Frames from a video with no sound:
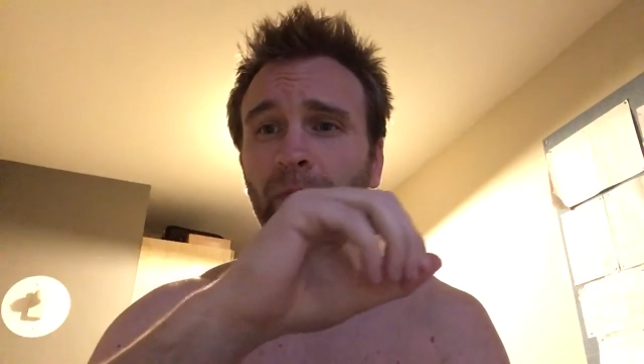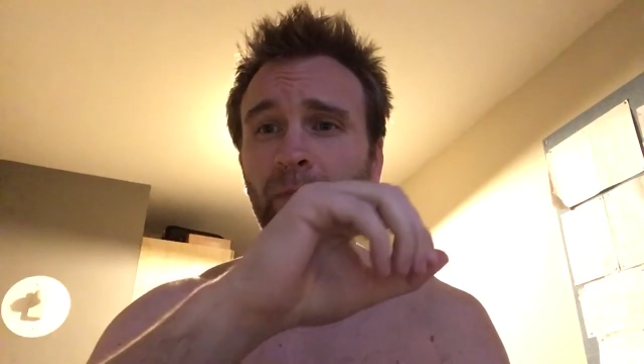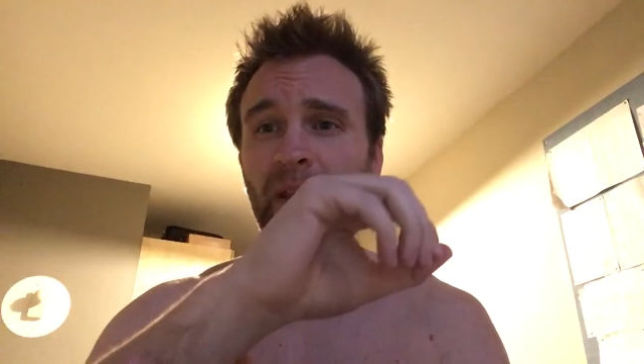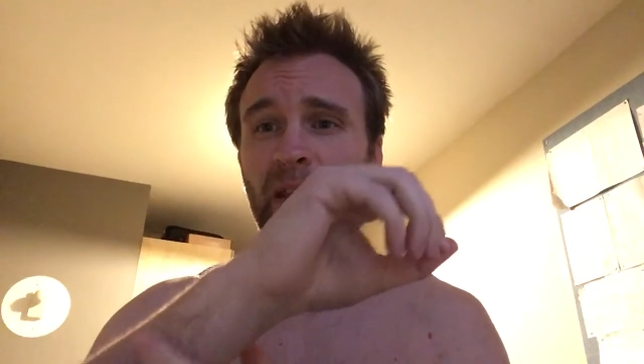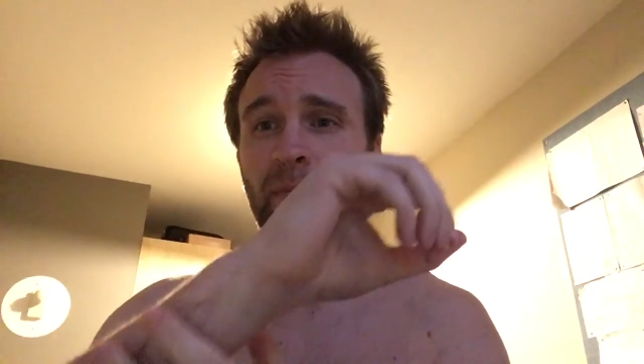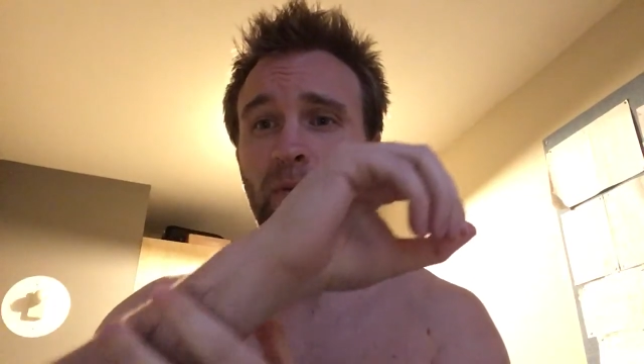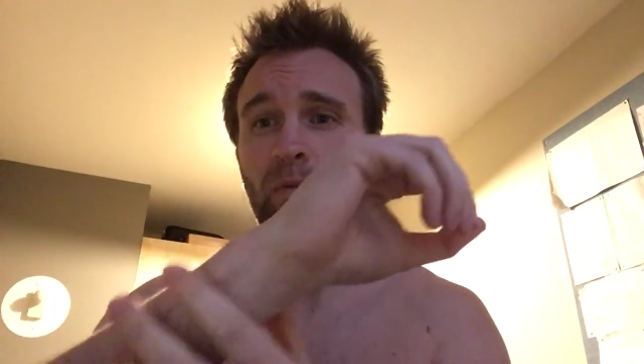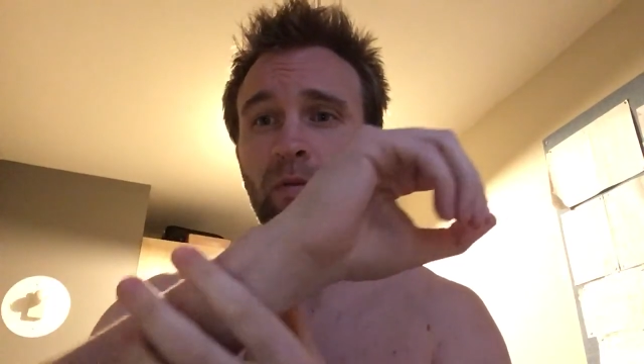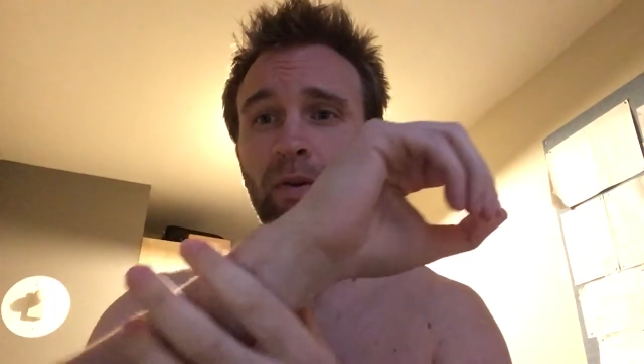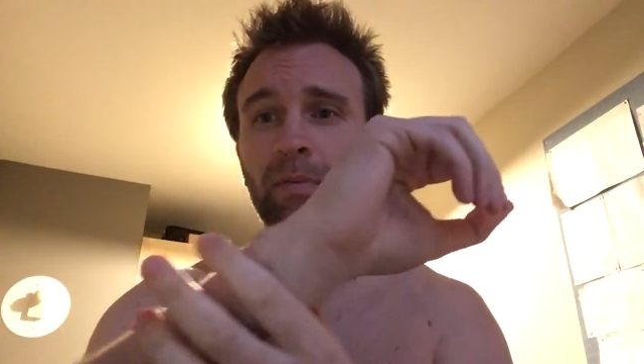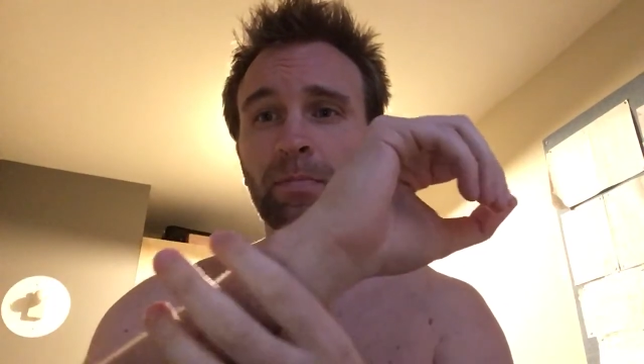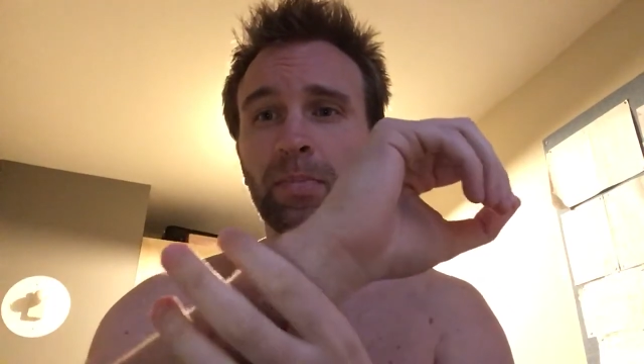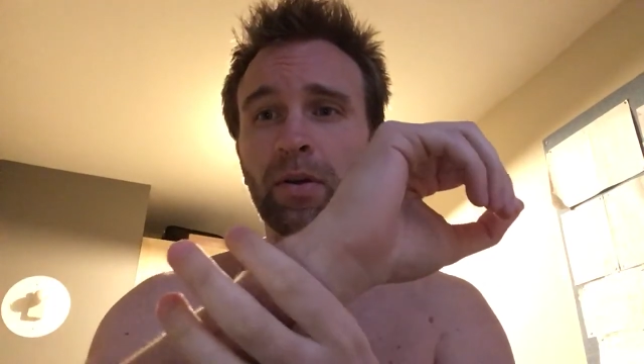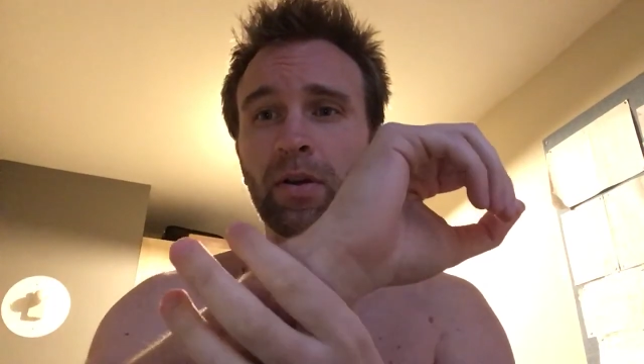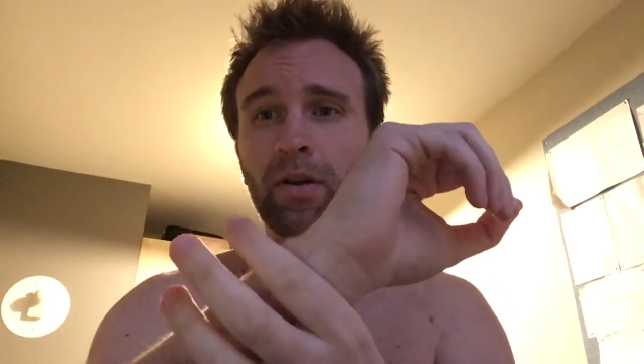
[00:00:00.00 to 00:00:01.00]
people
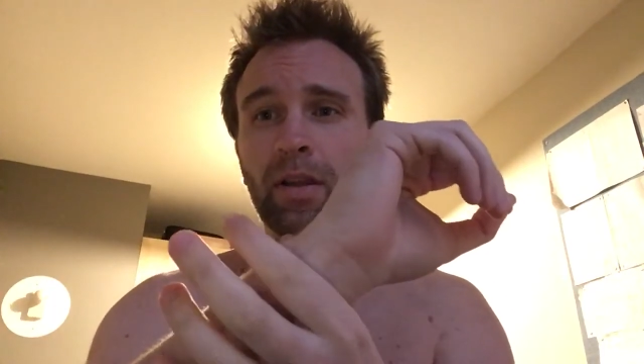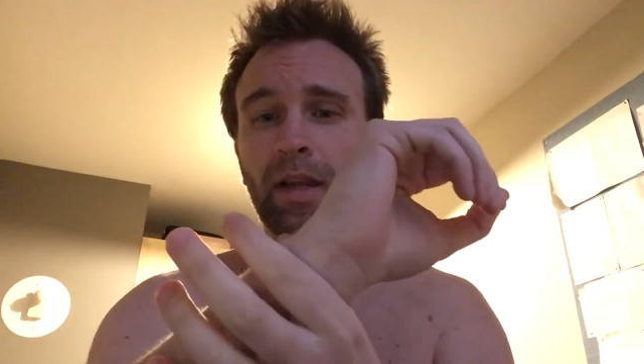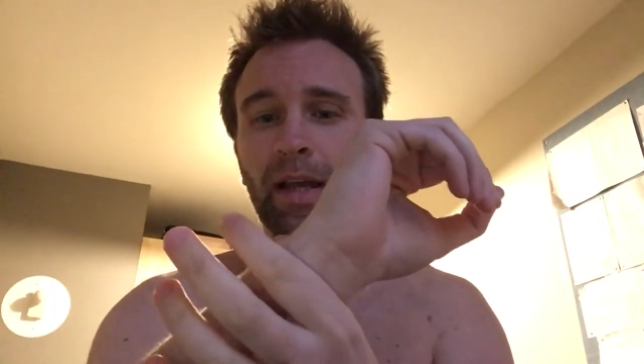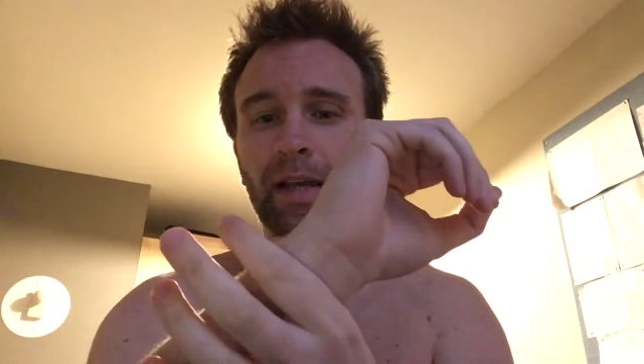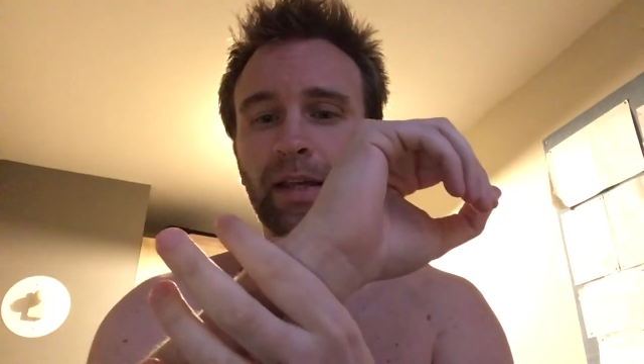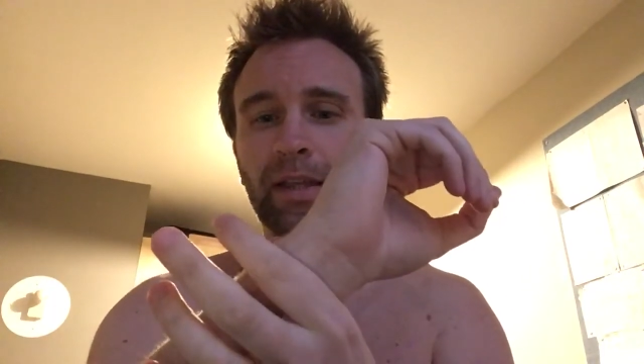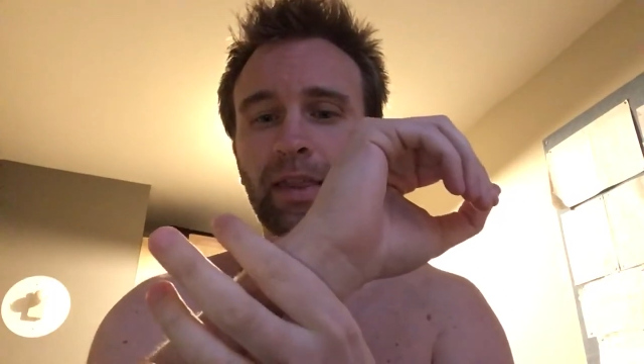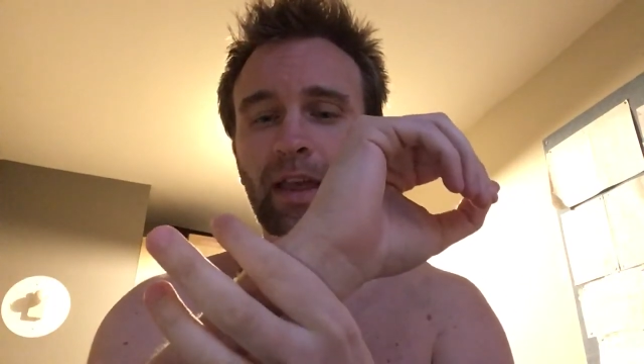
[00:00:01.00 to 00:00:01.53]
would put like